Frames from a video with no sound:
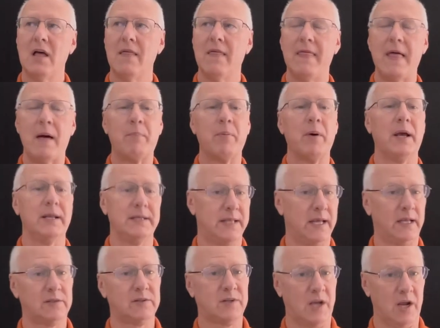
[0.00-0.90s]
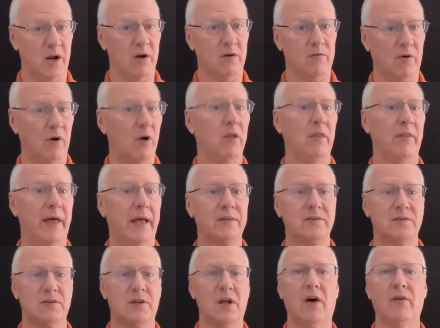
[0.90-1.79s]
that that probably takes care of all of
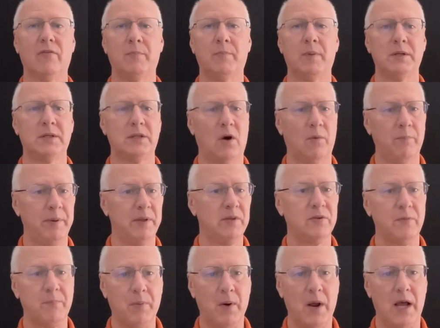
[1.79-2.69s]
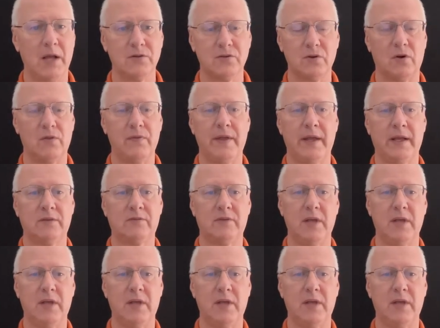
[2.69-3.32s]
that stuff but don't be surprised on the